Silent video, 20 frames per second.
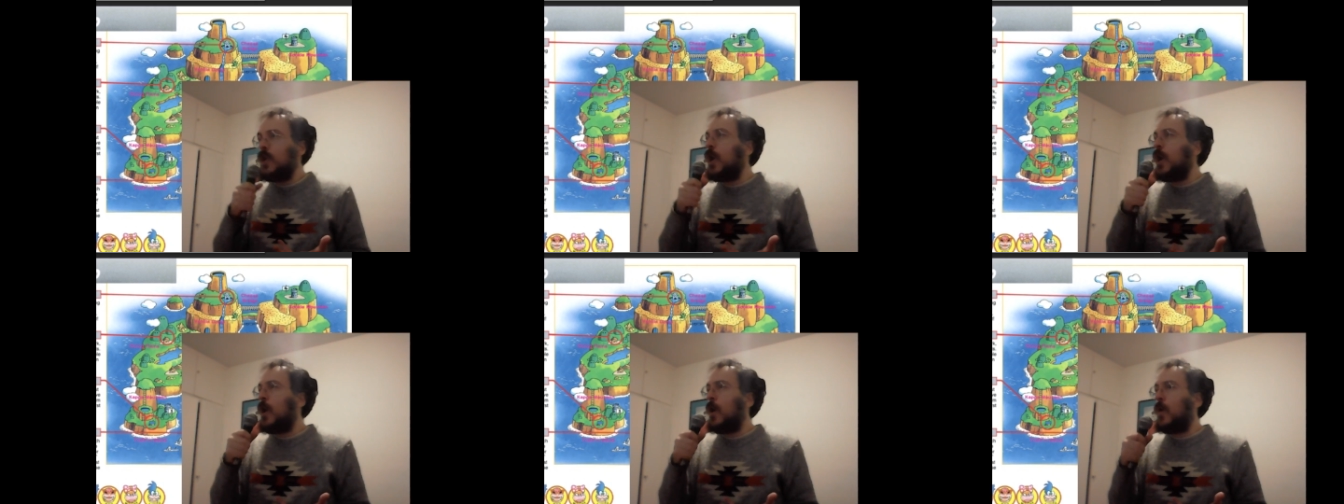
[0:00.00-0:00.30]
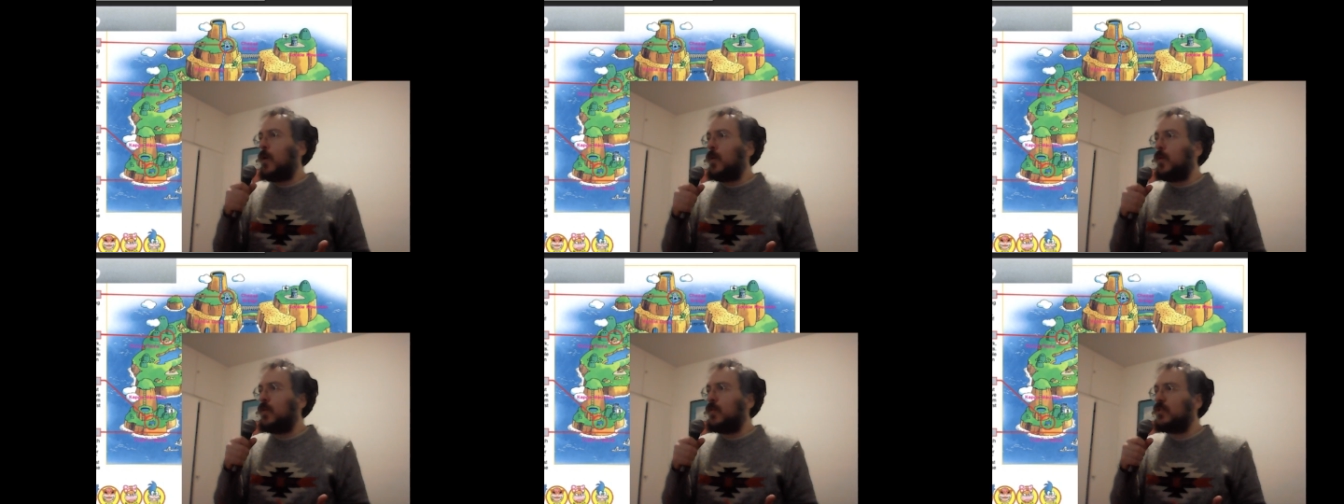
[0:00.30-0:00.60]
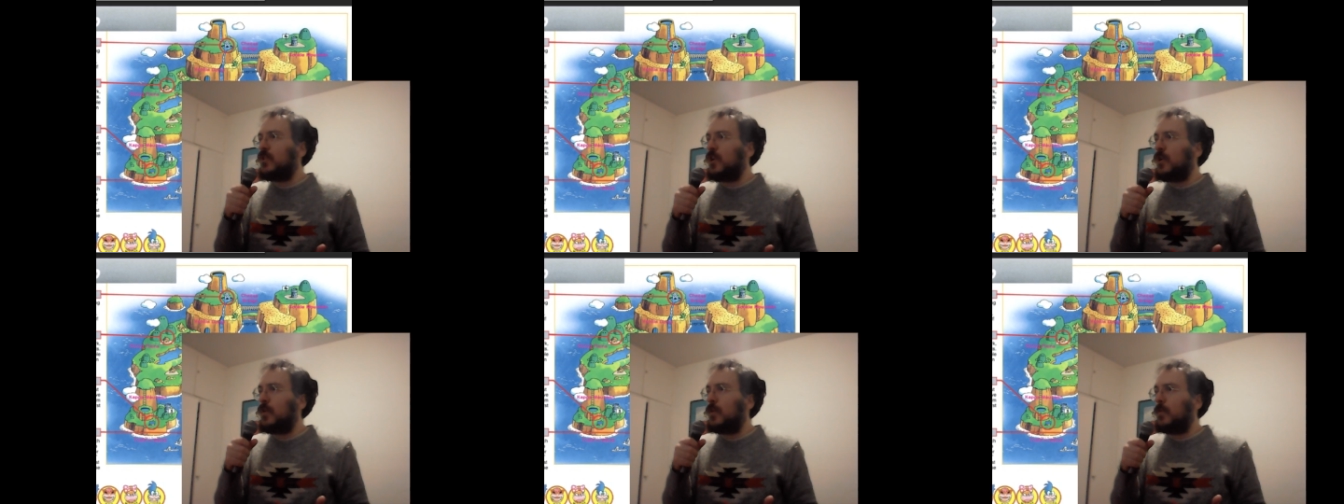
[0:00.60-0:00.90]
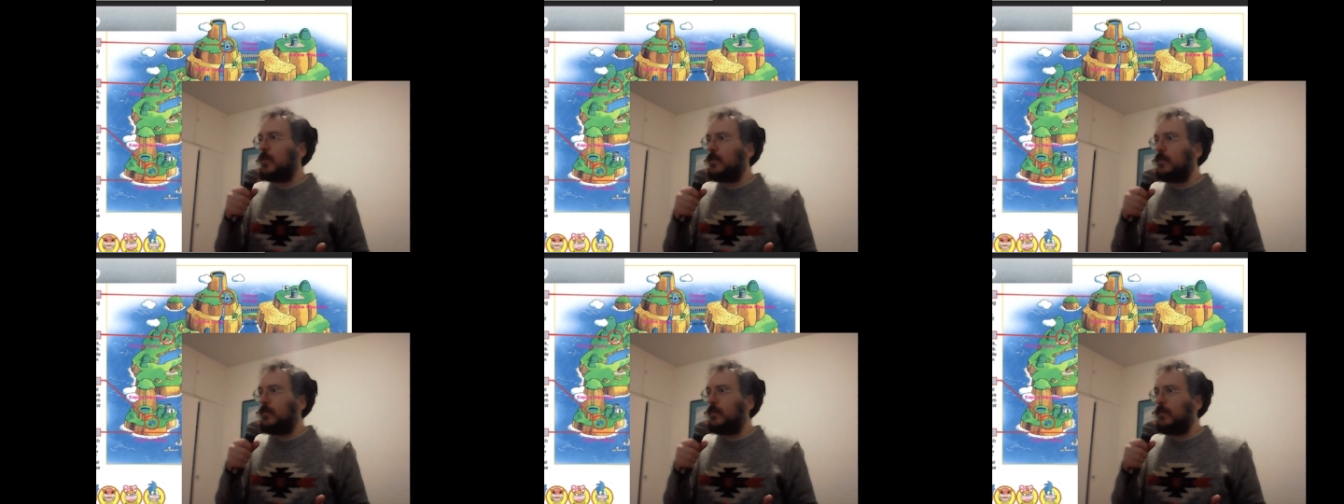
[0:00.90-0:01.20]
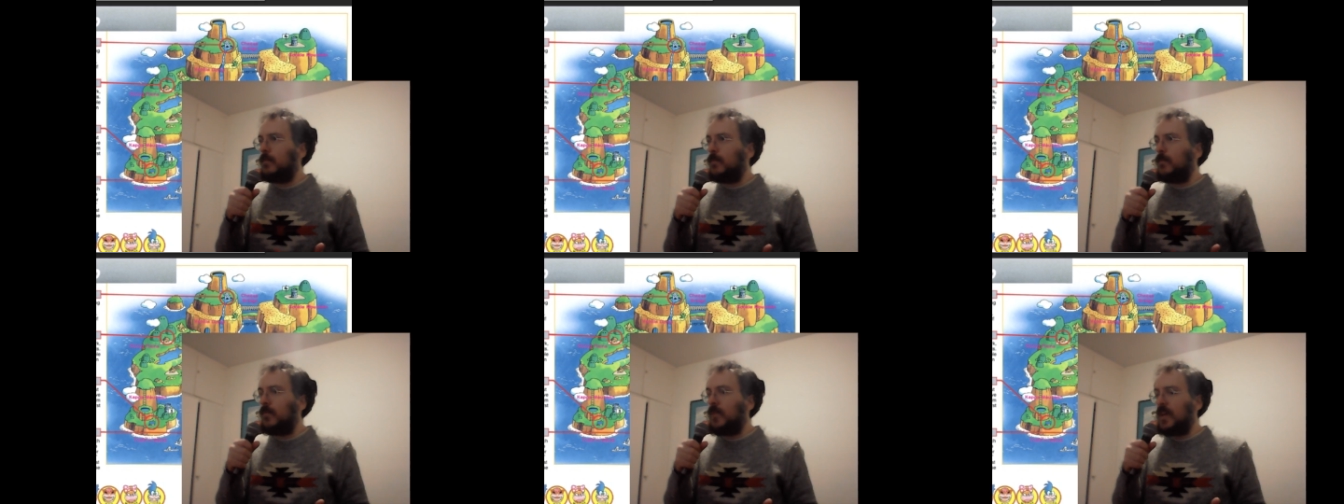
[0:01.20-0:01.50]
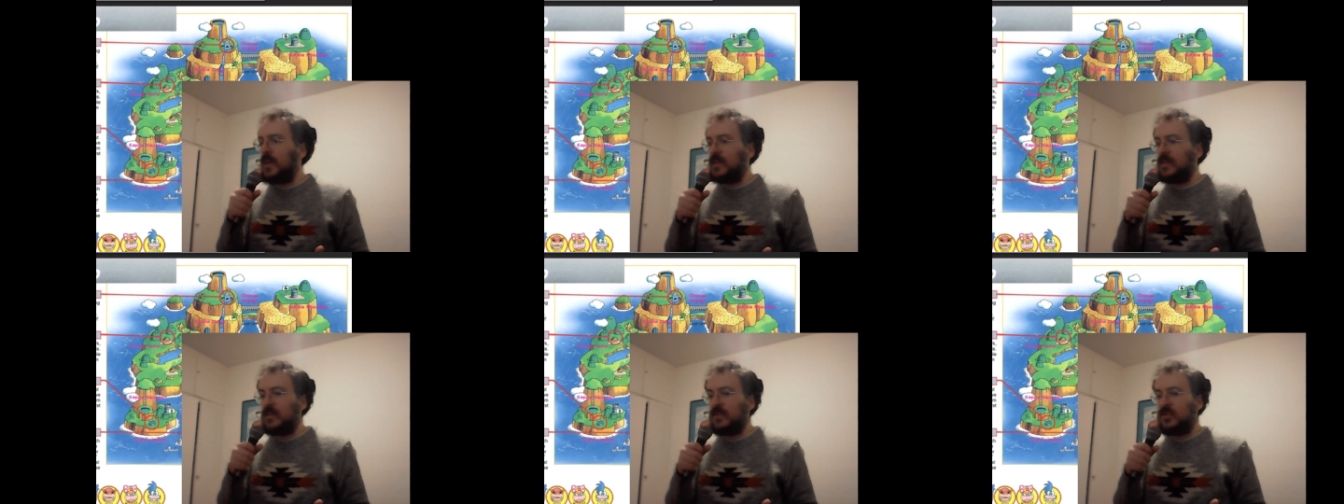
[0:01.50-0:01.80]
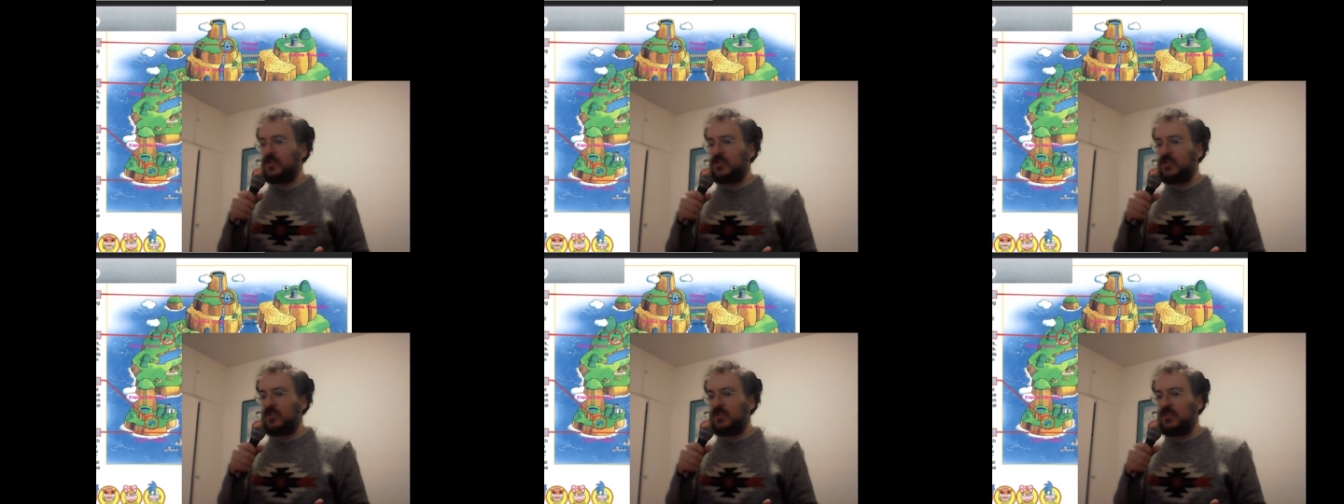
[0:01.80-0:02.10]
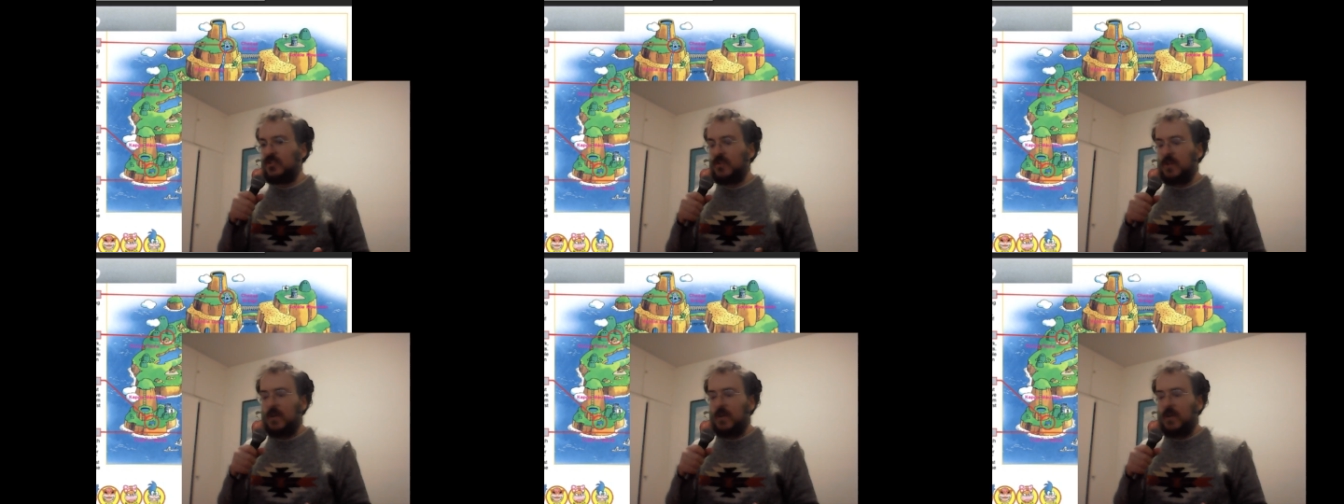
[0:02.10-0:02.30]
is known. So there's a